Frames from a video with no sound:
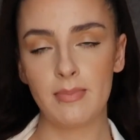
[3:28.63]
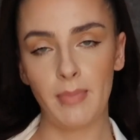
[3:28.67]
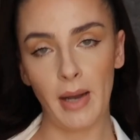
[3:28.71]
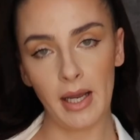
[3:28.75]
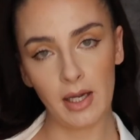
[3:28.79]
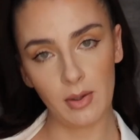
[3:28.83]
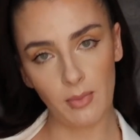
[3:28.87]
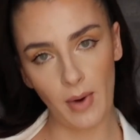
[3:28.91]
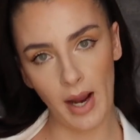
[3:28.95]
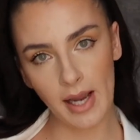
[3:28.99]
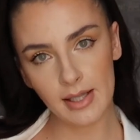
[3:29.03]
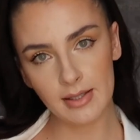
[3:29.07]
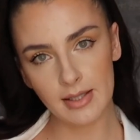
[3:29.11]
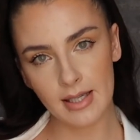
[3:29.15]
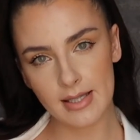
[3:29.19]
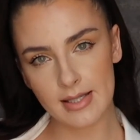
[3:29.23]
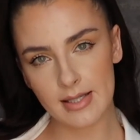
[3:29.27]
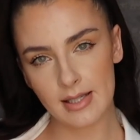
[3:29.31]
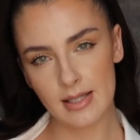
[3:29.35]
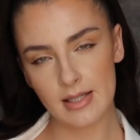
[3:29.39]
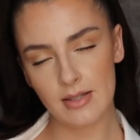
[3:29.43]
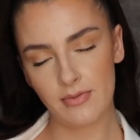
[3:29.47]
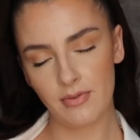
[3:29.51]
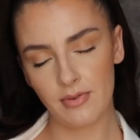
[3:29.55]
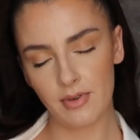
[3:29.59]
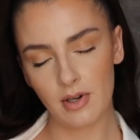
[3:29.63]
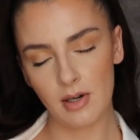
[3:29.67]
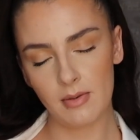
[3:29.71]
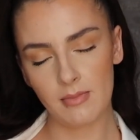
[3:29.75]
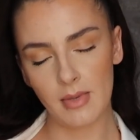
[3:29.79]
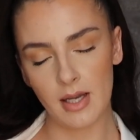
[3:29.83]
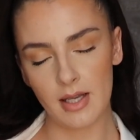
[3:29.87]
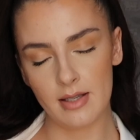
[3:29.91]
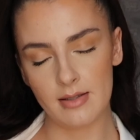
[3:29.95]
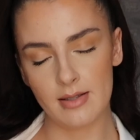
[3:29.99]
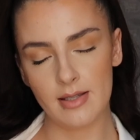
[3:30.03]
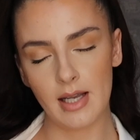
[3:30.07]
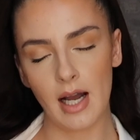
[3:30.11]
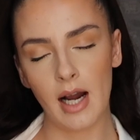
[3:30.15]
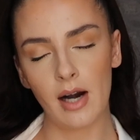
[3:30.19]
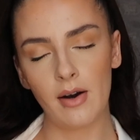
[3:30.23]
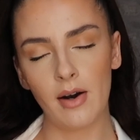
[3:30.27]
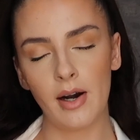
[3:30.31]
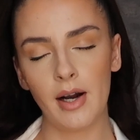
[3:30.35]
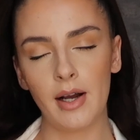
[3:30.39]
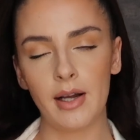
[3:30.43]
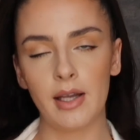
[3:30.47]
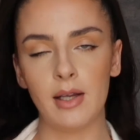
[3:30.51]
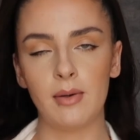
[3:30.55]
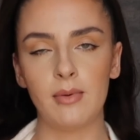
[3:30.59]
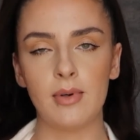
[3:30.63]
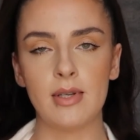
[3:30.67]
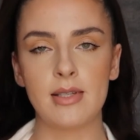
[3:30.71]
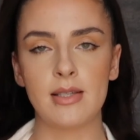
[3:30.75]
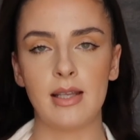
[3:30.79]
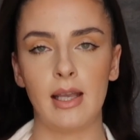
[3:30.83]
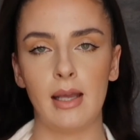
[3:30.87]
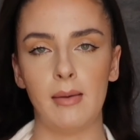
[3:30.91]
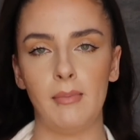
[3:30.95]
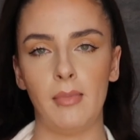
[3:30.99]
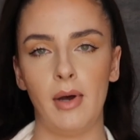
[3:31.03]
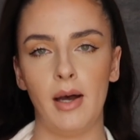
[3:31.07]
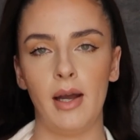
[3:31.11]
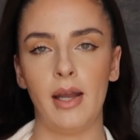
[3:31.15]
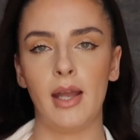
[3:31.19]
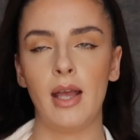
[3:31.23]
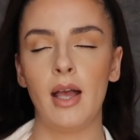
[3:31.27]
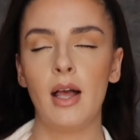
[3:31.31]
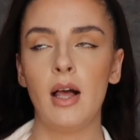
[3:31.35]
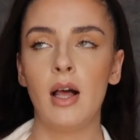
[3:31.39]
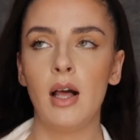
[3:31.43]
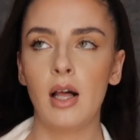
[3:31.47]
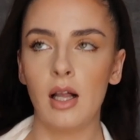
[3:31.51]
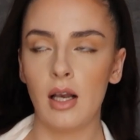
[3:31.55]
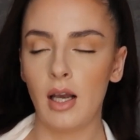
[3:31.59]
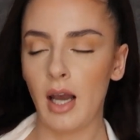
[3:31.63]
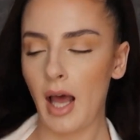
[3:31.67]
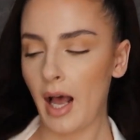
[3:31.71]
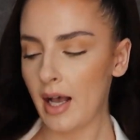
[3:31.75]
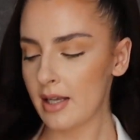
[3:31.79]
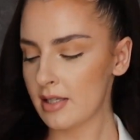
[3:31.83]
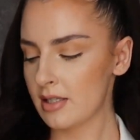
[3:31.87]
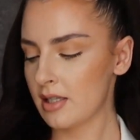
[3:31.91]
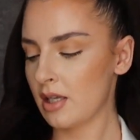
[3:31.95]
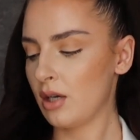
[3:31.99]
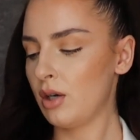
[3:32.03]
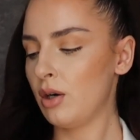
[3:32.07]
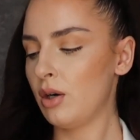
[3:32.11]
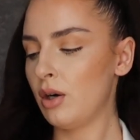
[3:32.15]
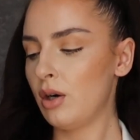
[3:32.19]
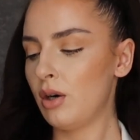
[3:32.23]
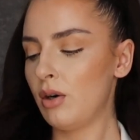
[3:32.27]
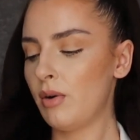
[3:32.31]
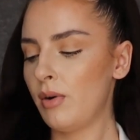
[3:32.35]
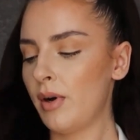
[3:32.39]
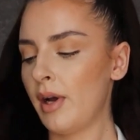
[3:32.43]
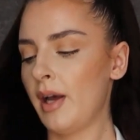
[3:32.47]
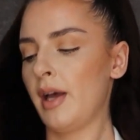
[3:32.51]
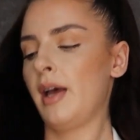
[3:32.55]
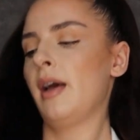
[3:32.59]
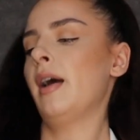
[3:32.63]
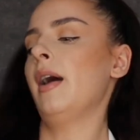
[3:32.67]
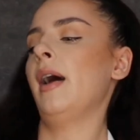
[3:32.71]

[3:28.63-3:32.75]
By the way, this is from Zara. It was in my last haul.